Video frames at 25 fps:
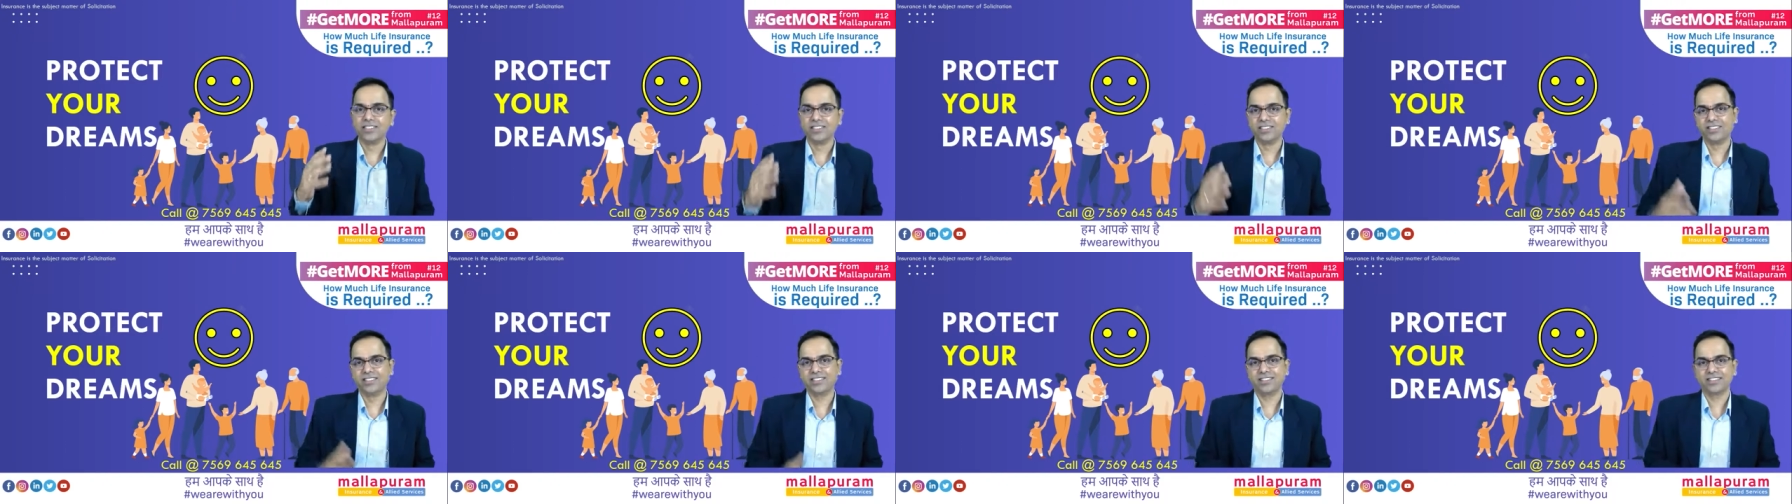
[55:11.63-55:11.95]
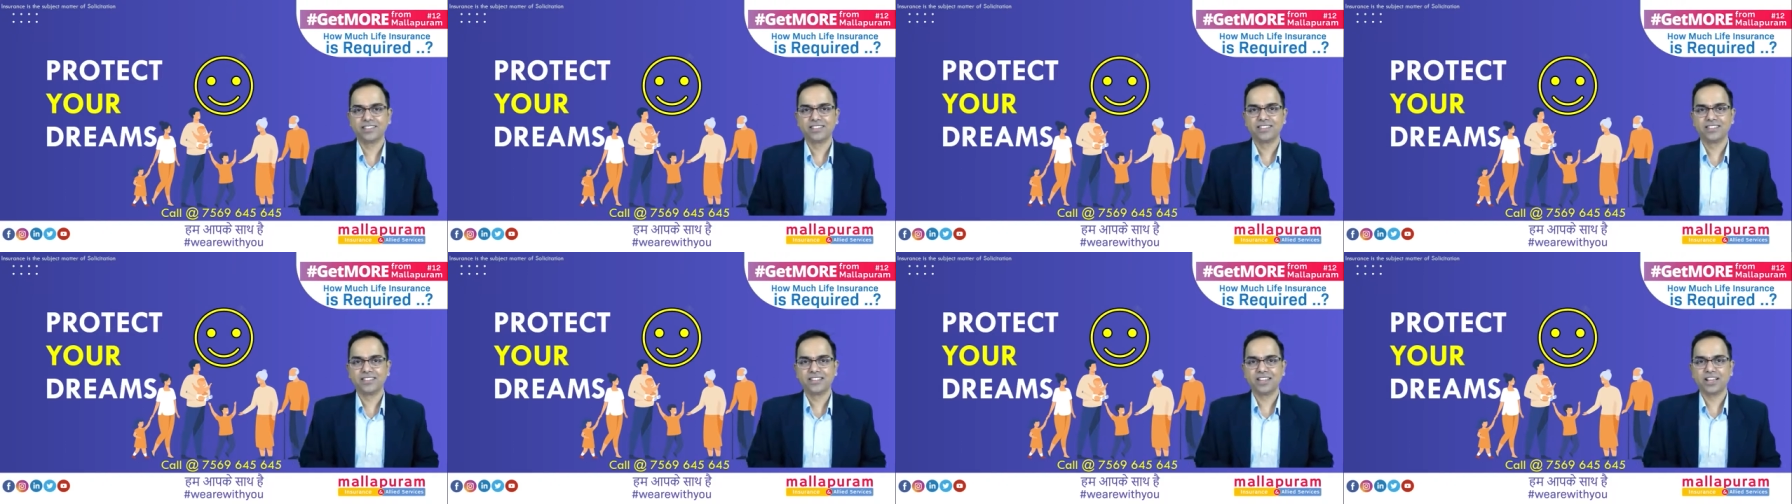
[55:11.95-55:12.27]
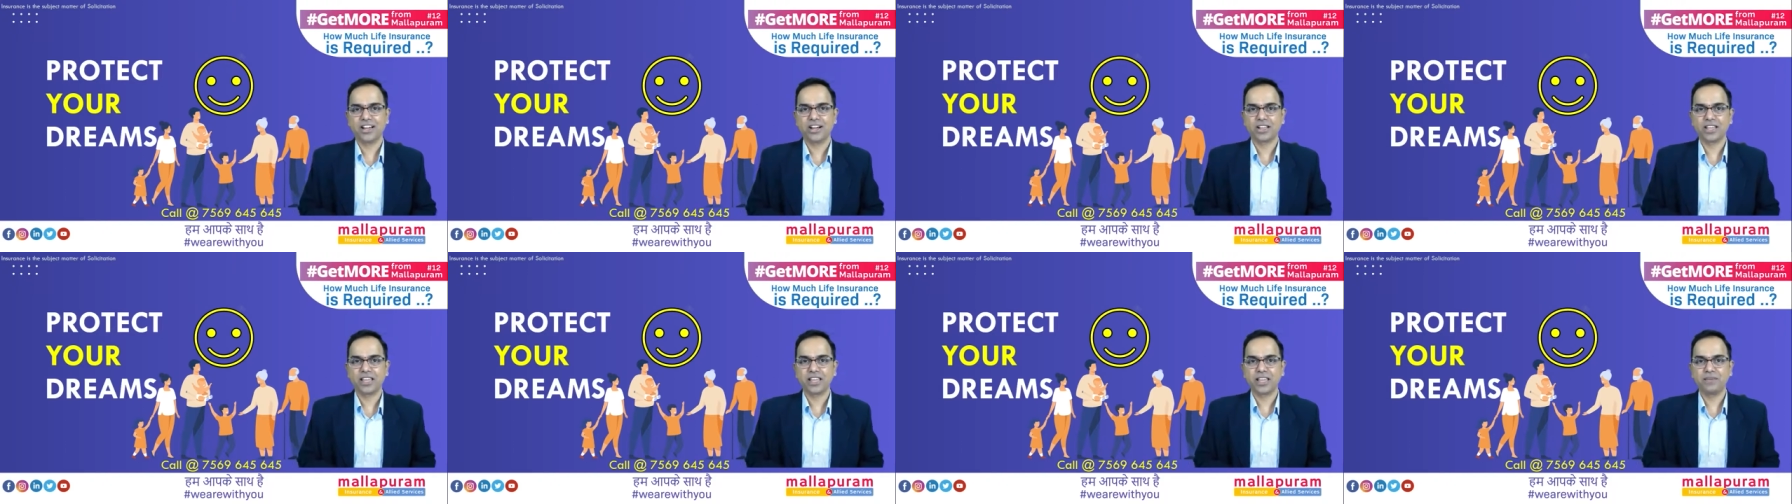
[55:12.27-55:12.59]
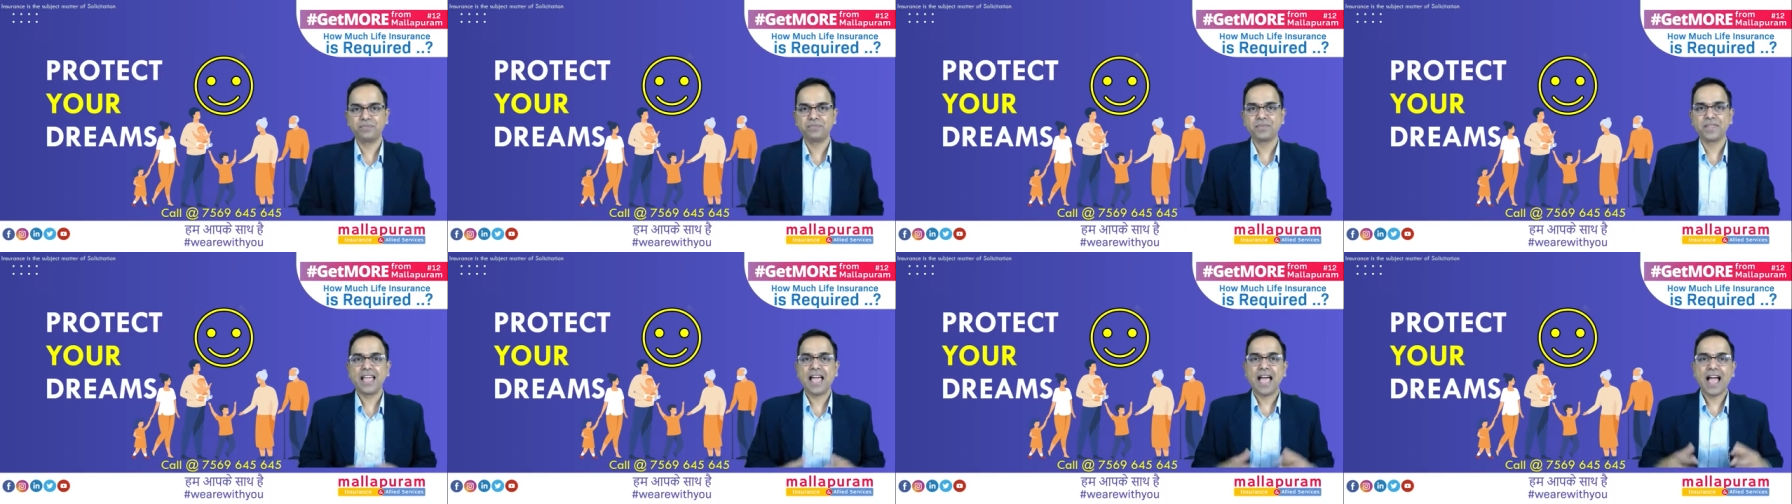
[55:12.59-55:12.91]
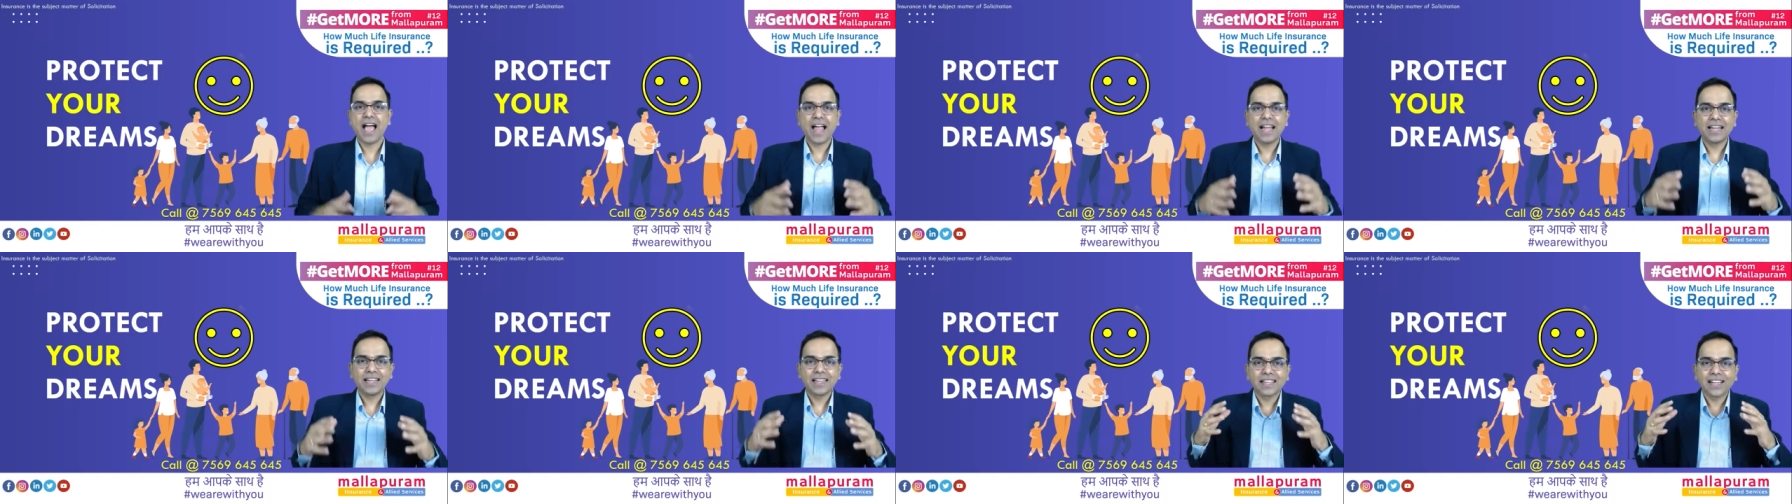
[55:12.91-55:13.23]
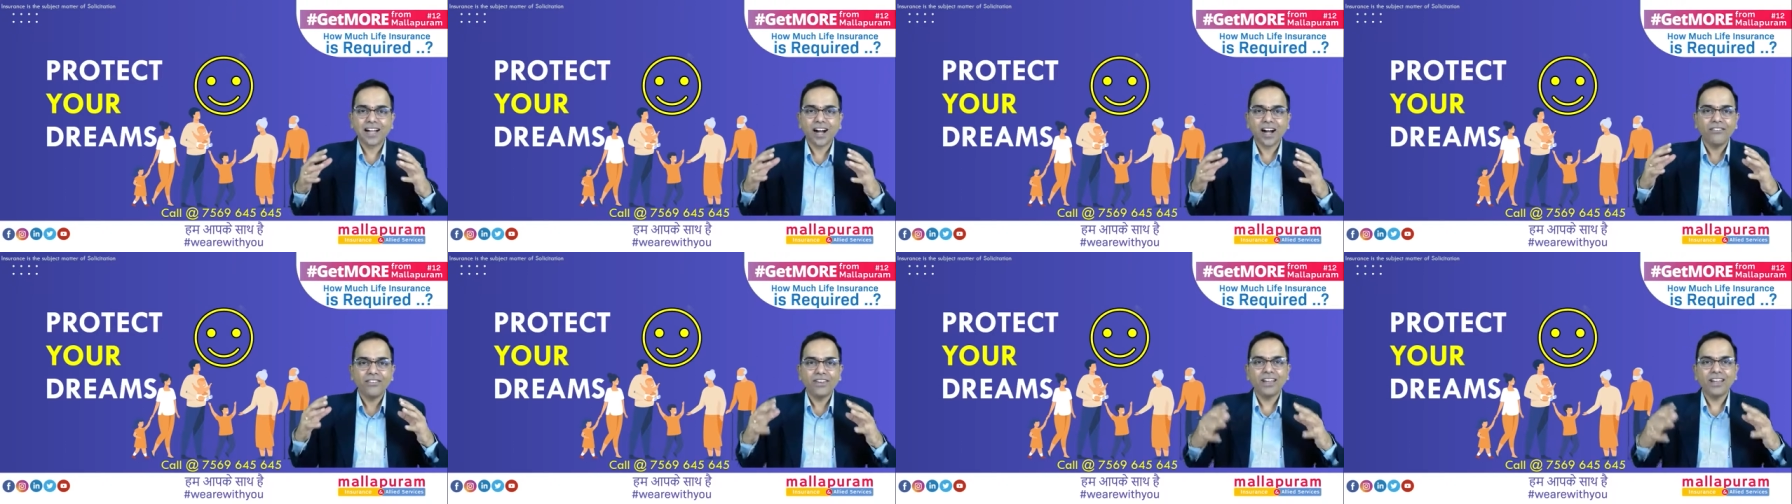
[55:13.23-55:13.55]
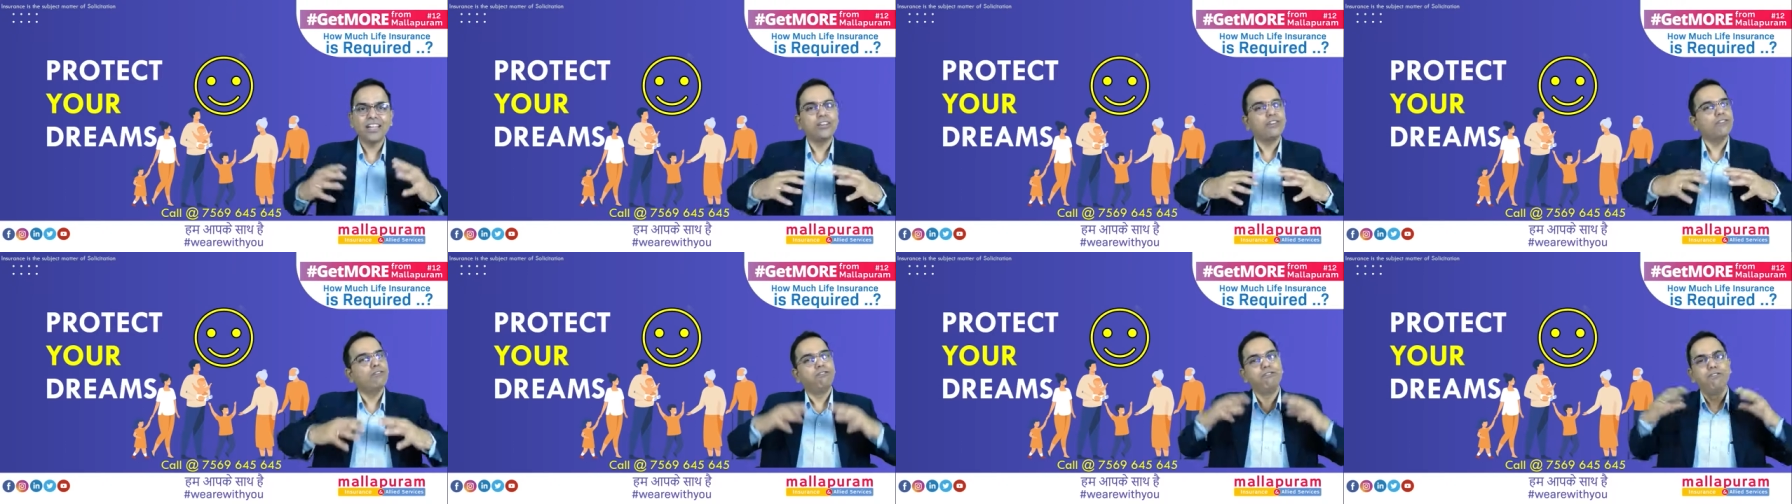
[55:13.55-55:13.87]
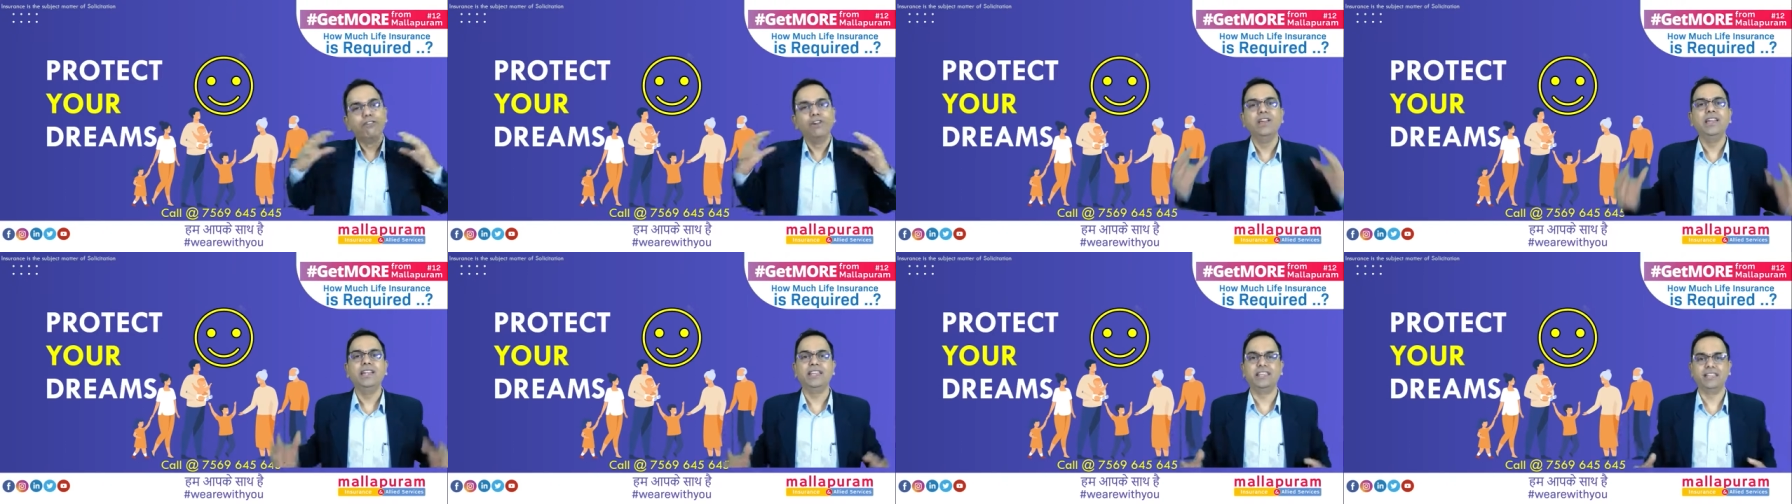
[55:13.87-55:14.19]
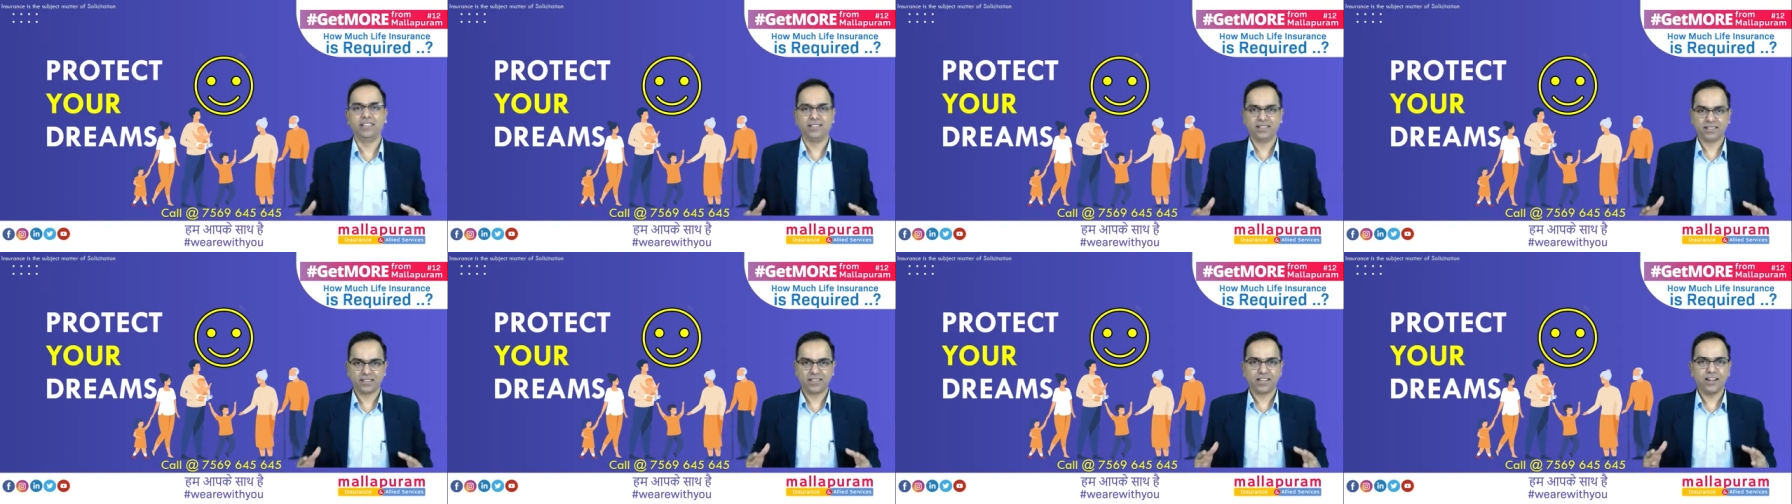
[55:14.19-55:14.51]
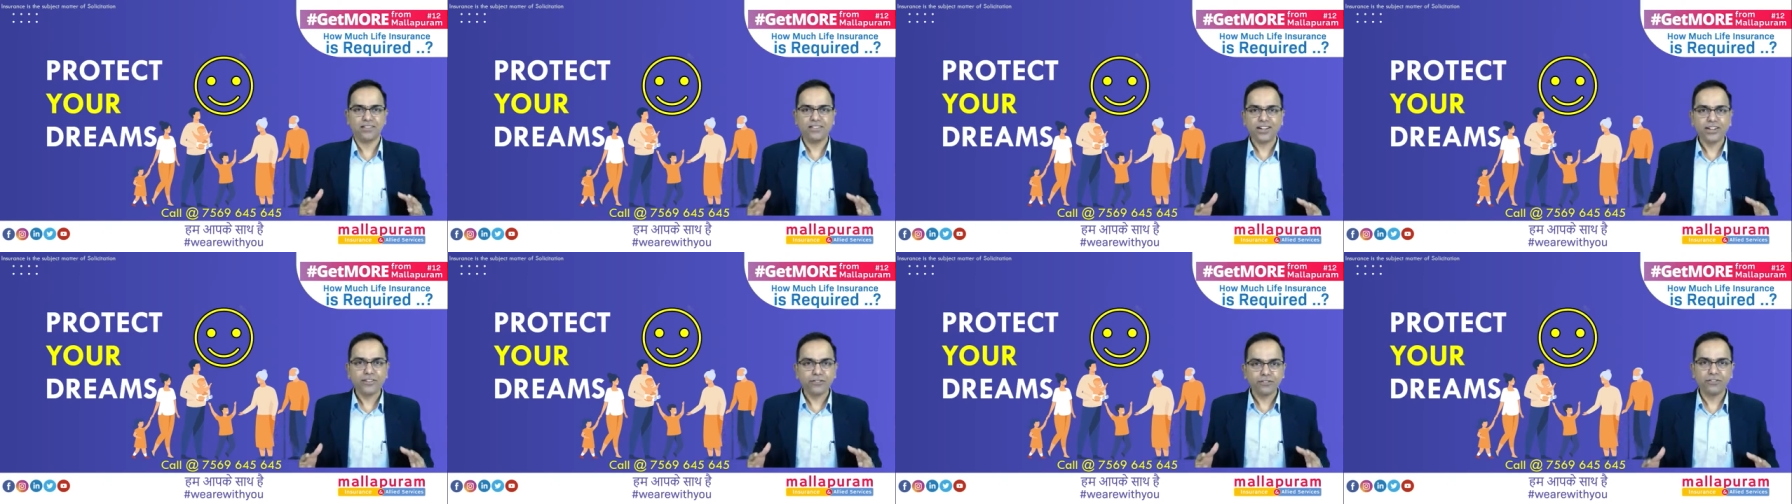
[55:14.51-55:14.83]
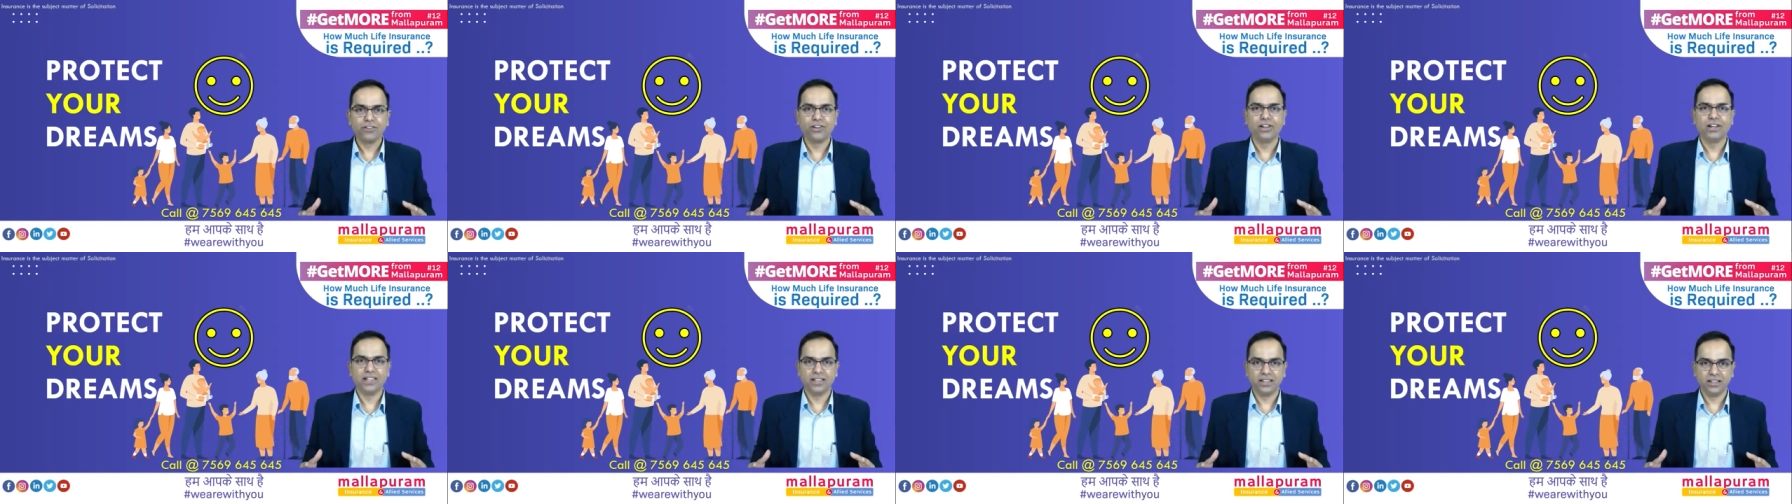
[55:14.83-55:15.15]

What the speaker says: okay, and cover it fully, okay.